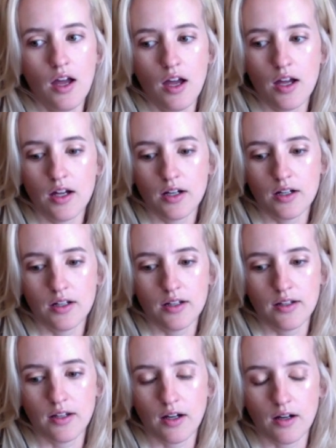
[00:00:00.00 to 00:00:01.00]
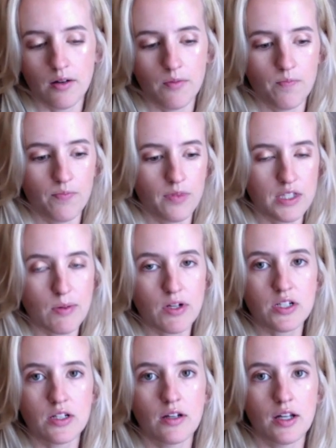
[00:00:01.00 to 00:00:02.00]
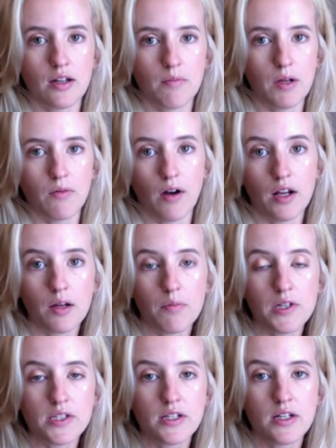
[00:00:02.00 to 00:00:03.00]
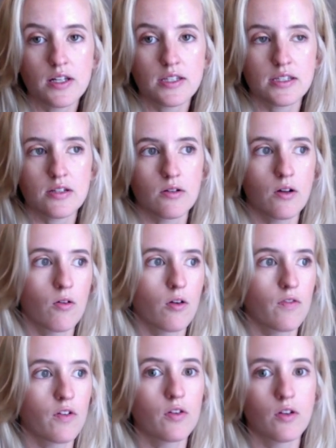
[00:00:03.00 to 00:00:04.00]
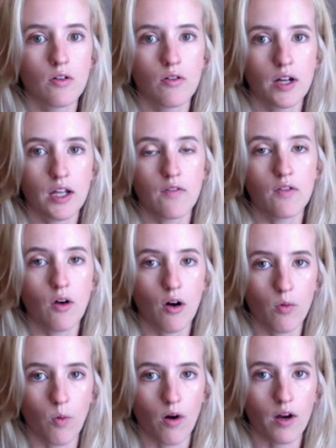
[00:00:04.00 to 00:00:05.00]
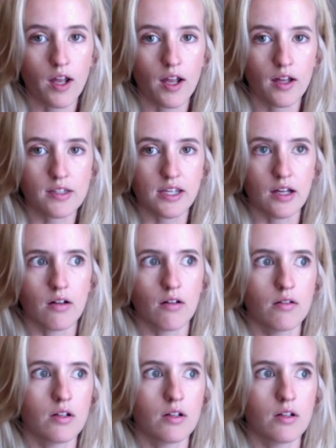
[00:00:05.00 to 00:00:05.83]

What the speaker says: And especially like me running a business, or if you are working, it's like,